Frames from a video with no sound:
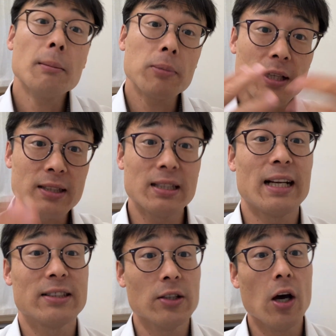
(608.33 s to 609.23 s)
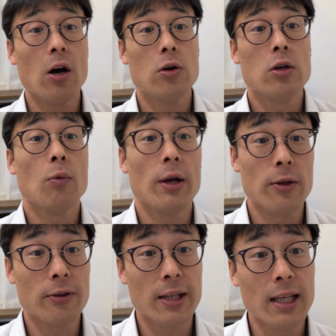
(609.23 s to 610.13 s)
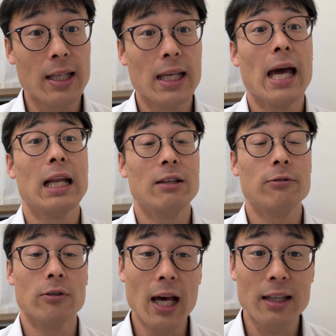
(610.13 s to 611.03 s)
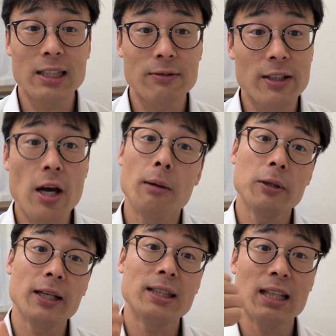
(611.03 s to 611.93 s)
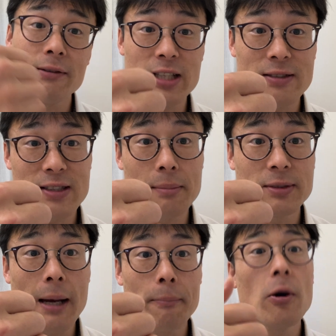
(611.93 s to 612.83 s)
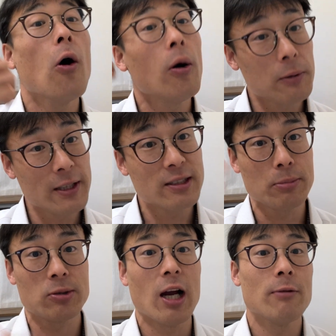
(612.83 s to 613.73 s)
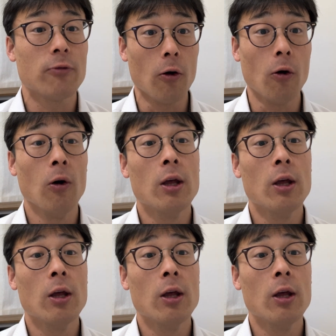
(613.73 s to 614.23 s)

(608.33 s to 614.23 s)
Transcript: Please let us know what you think. And if you like this video, please give us thumbs up, or please subscribe for